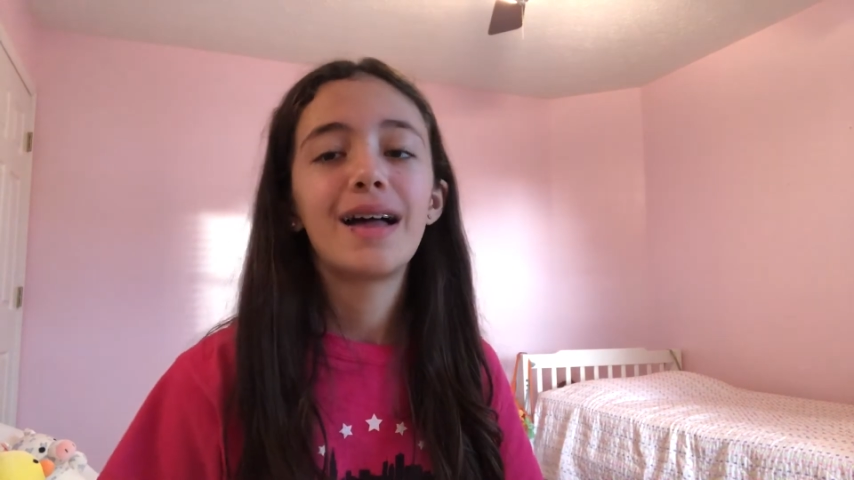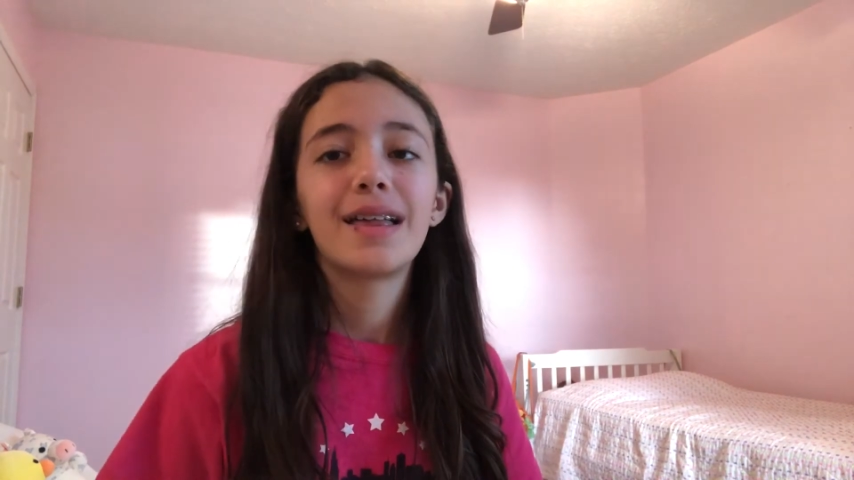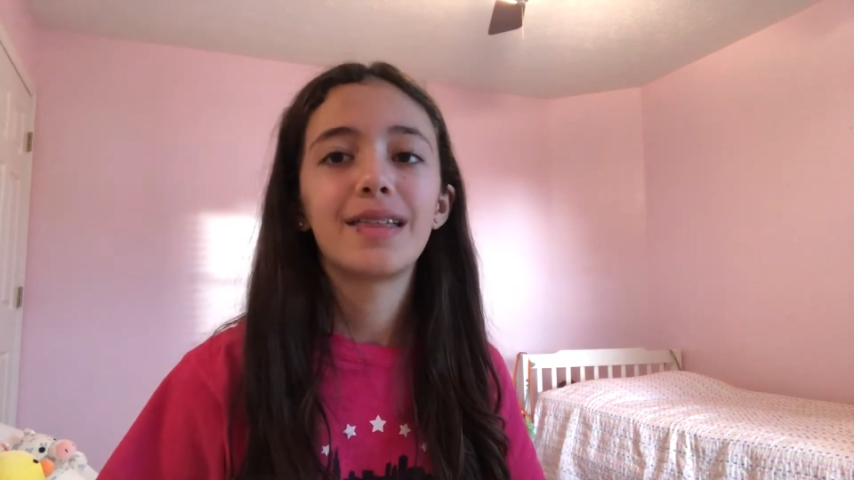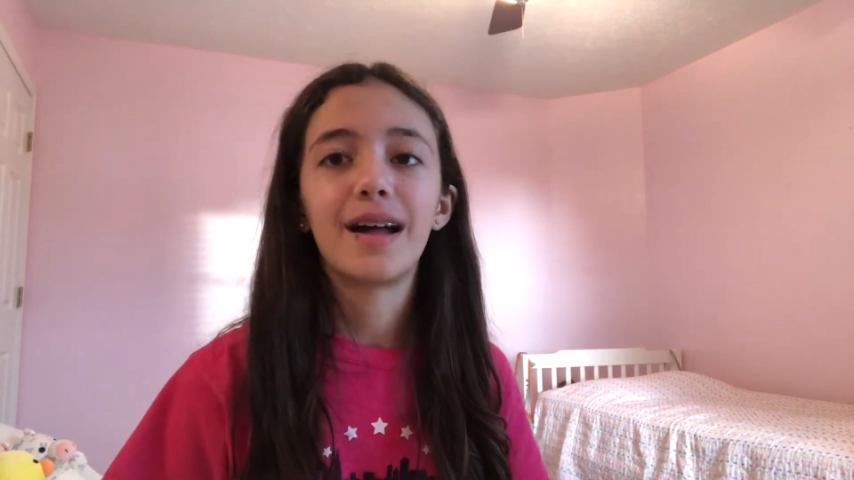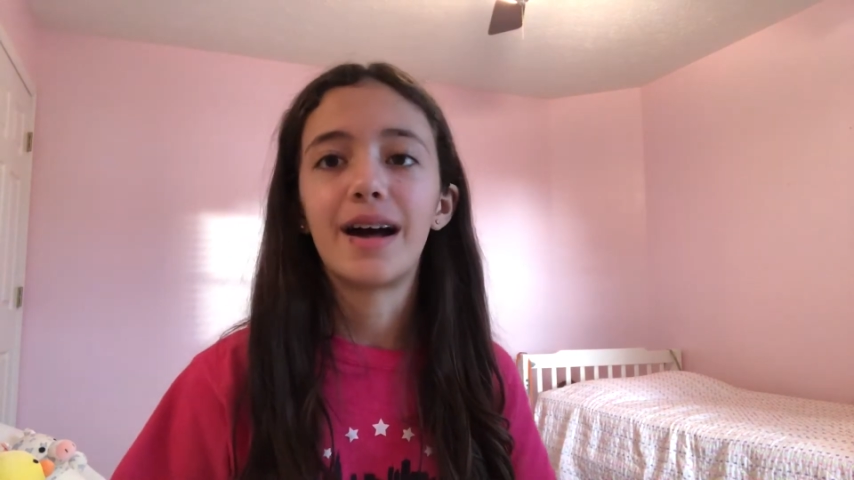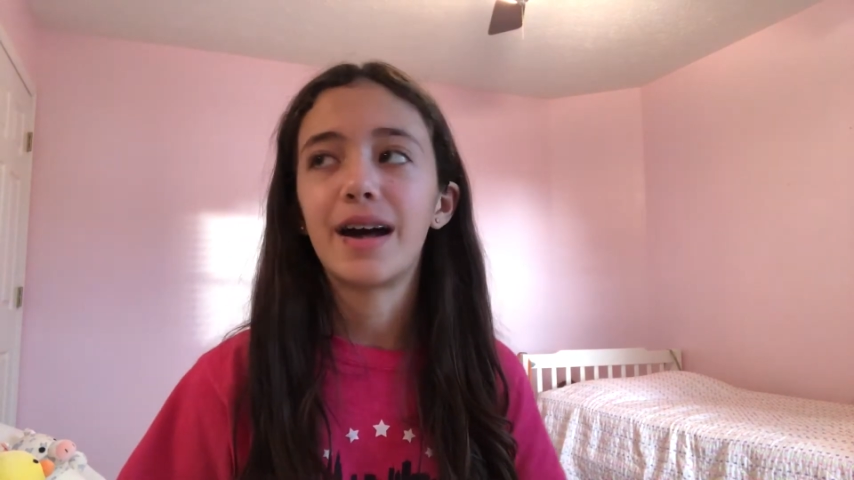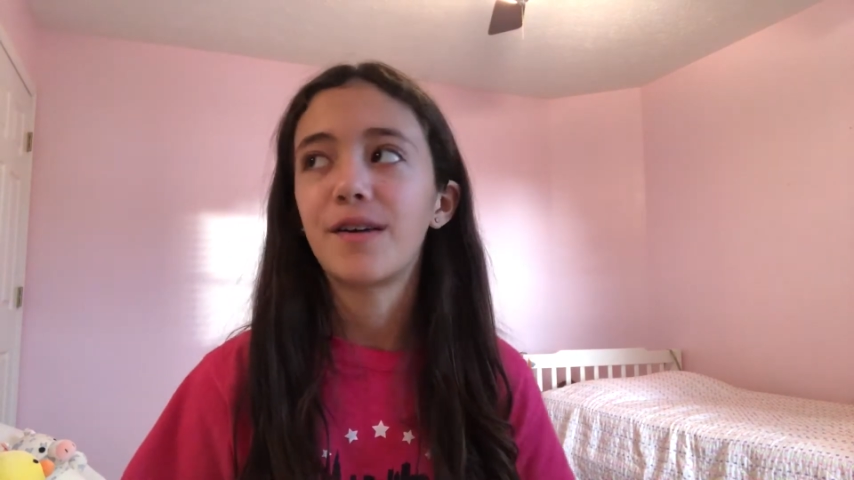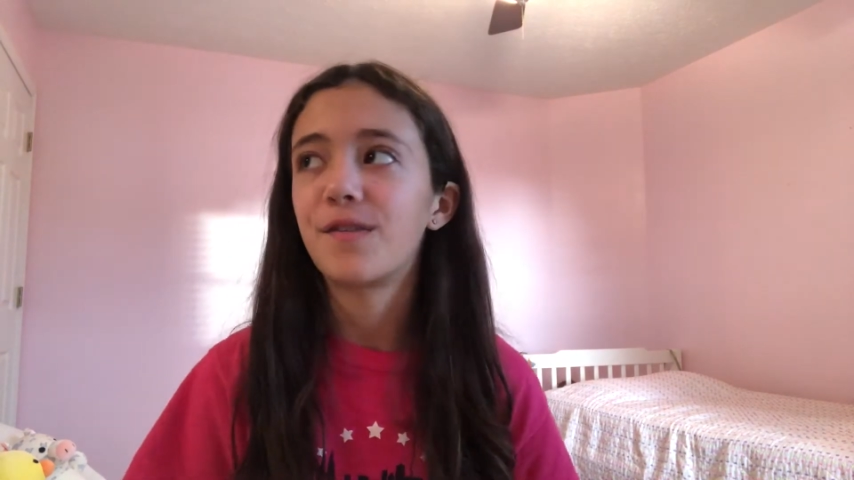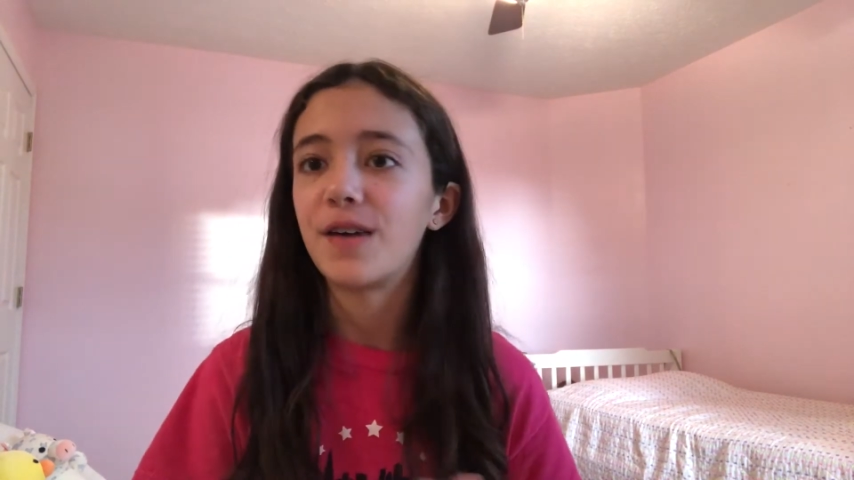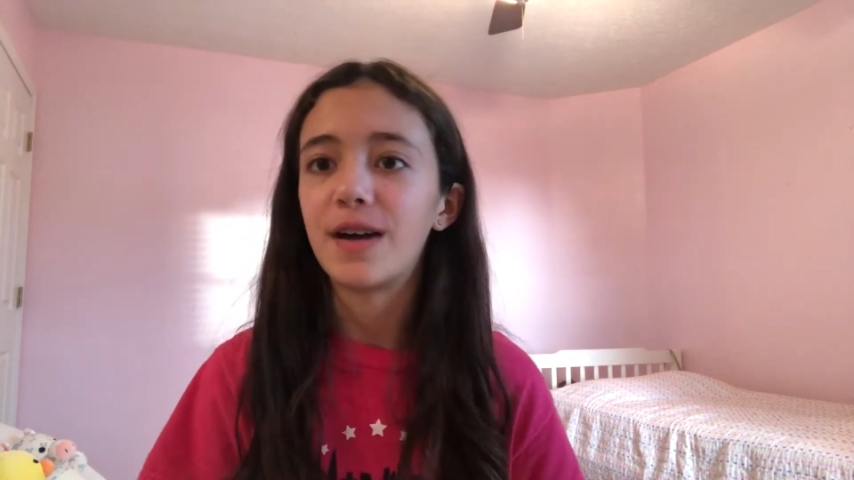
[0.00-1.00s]
like
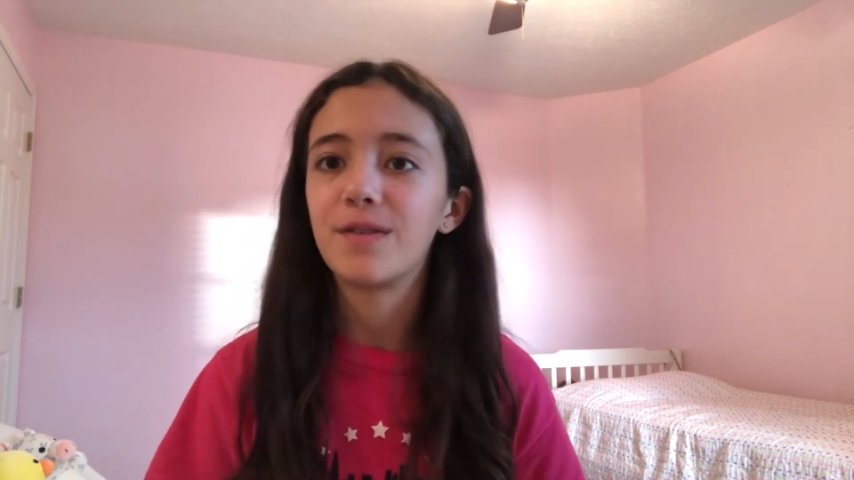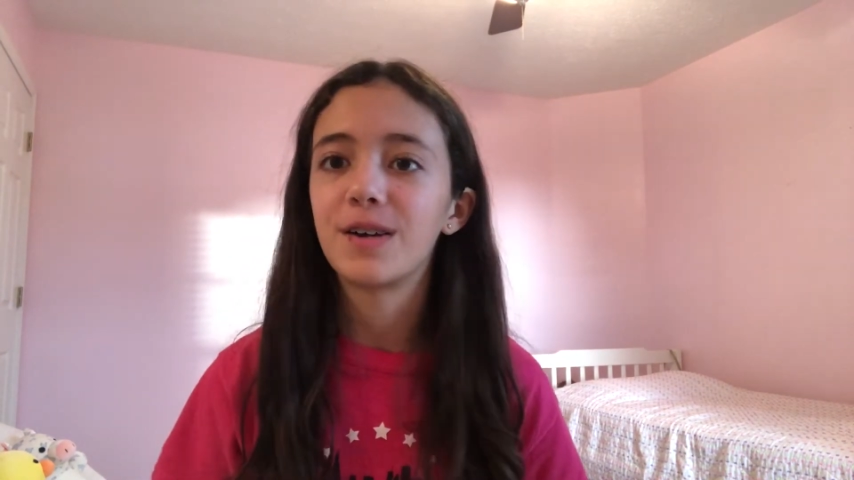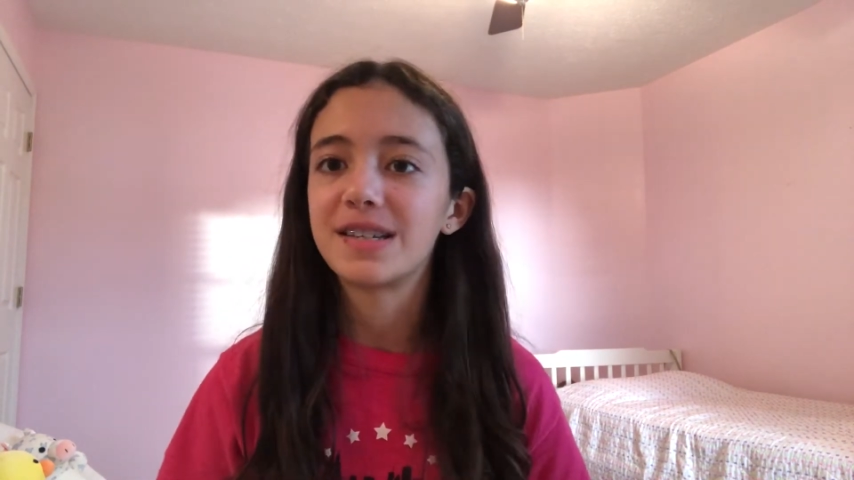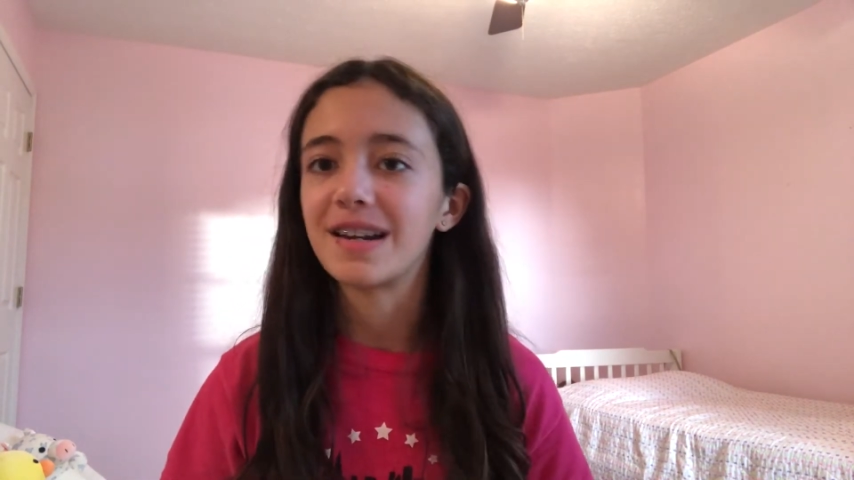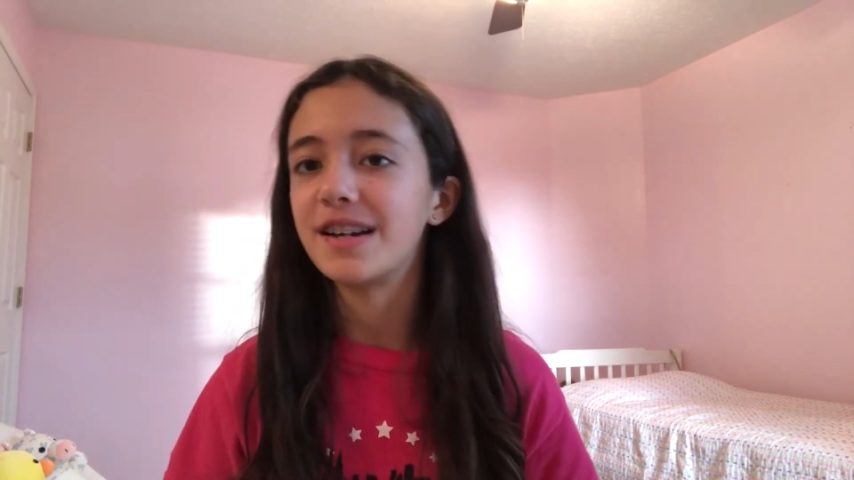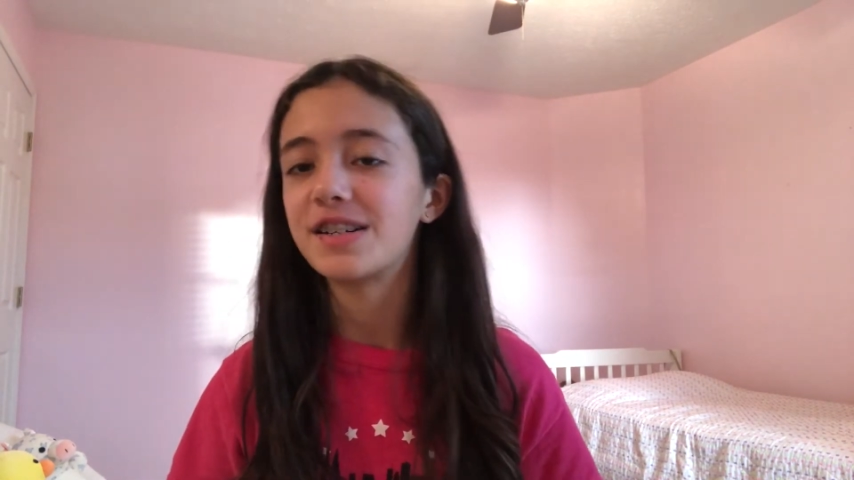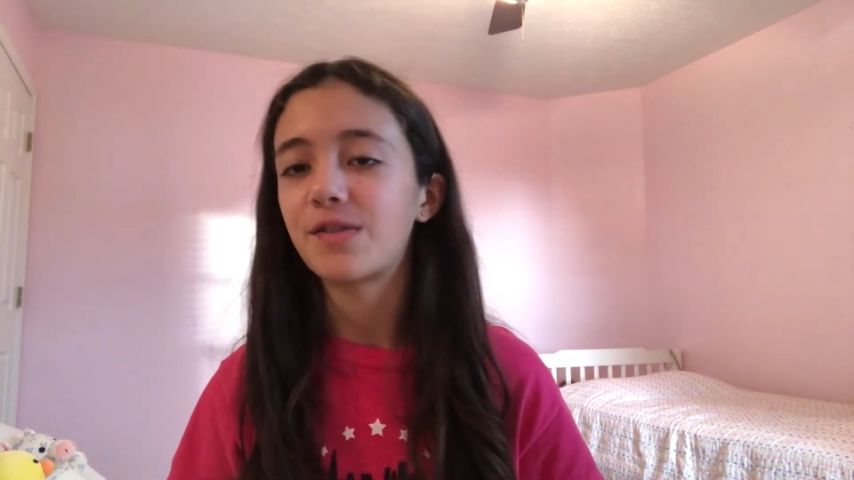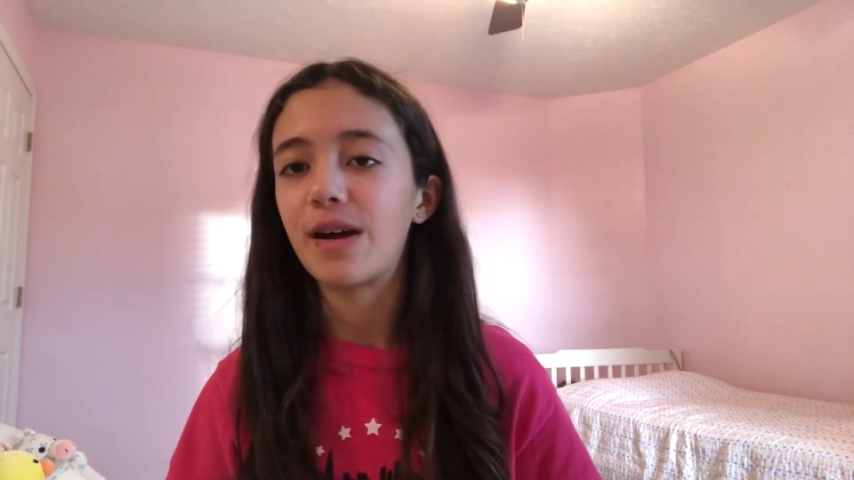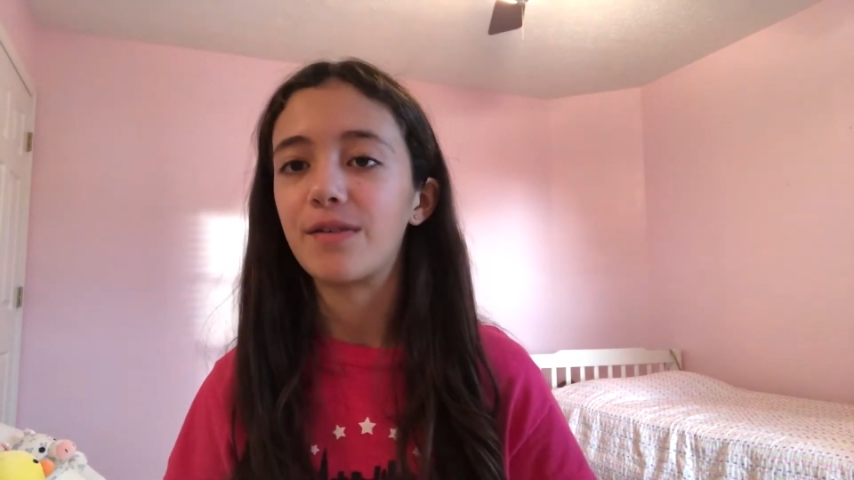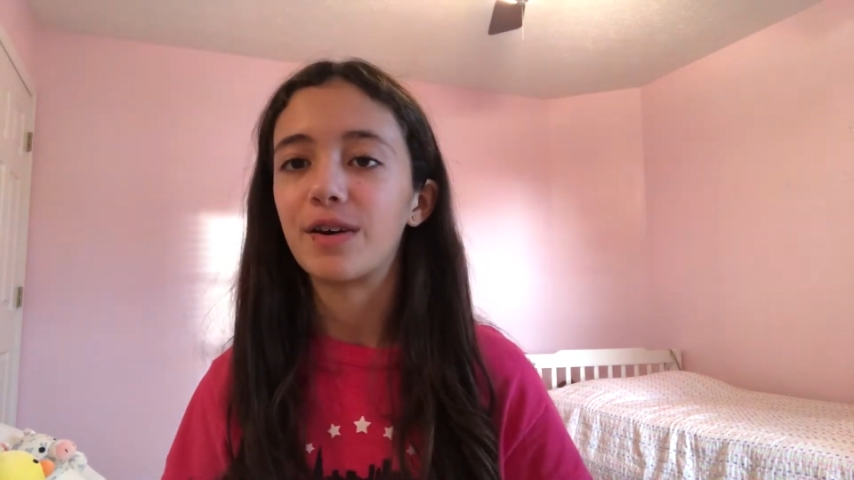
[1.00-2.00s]
favorite to least
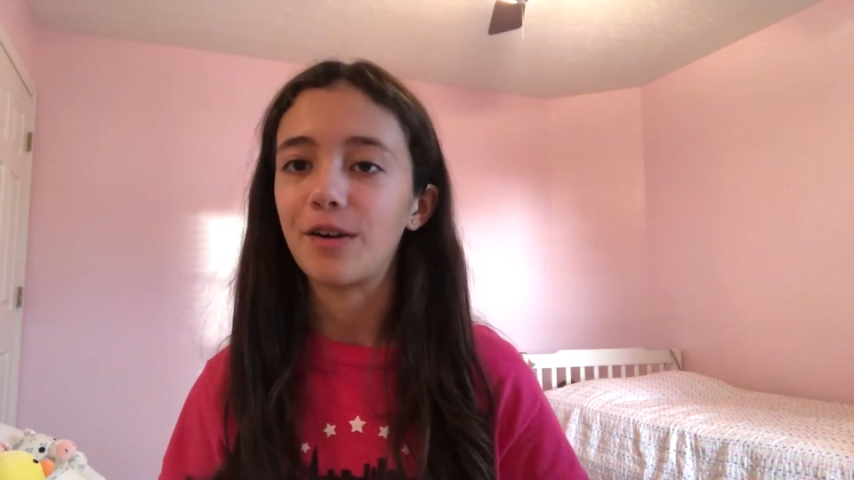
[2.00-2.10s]
favorite